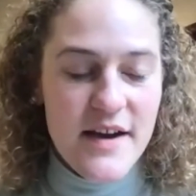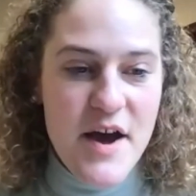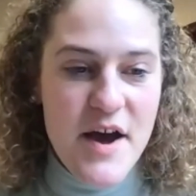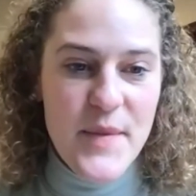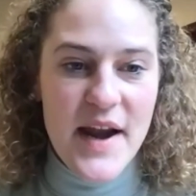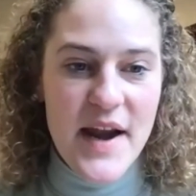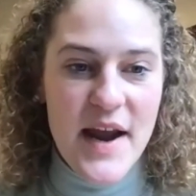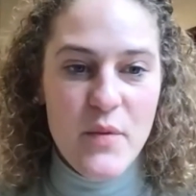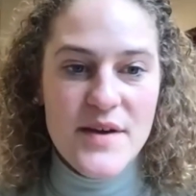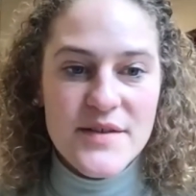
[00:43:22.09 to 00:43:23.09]
And I
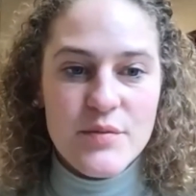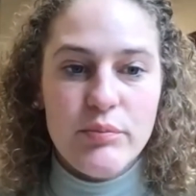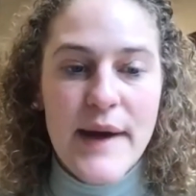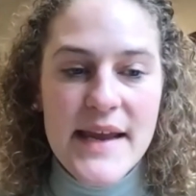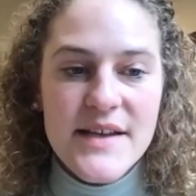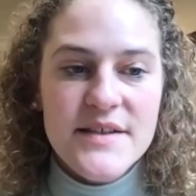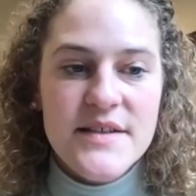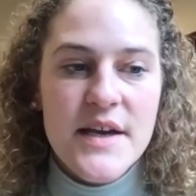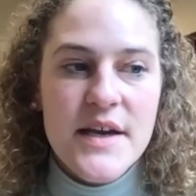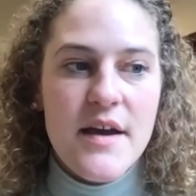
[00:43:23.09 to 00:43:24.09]
was
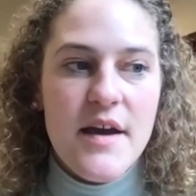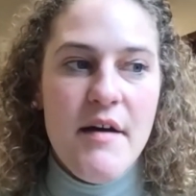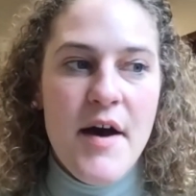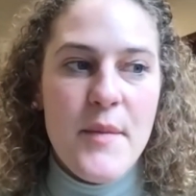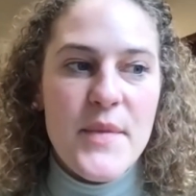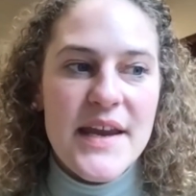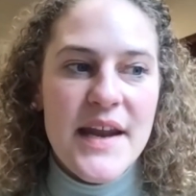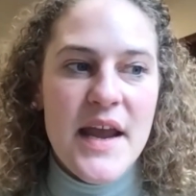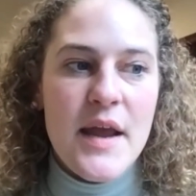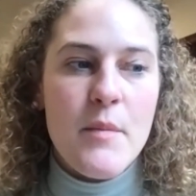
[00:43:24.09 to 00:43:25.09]
raised
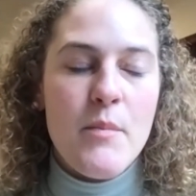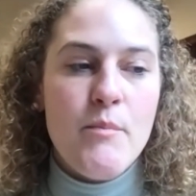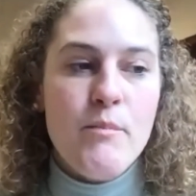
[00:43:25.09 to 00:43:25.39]
in